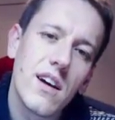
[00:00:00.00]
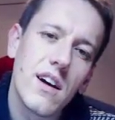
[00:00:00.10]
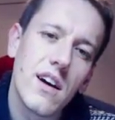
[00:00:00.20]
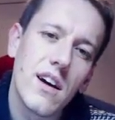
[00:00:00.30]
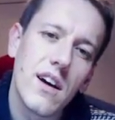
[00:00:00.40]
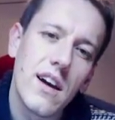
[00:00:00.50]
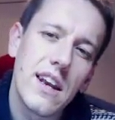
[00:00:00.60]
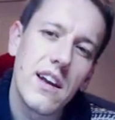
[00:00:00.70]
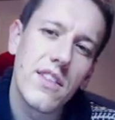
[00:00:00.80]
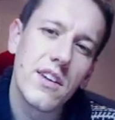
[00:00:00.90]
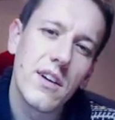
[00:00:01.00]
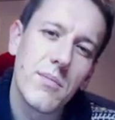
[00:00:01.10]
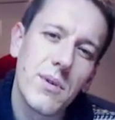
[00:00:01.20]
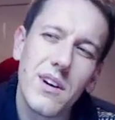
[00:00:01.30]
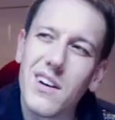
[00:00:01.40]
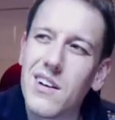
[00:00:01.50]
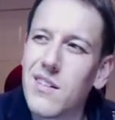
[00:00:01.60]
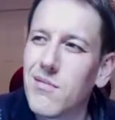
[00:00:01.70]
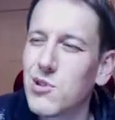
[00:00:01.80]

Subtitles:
any other number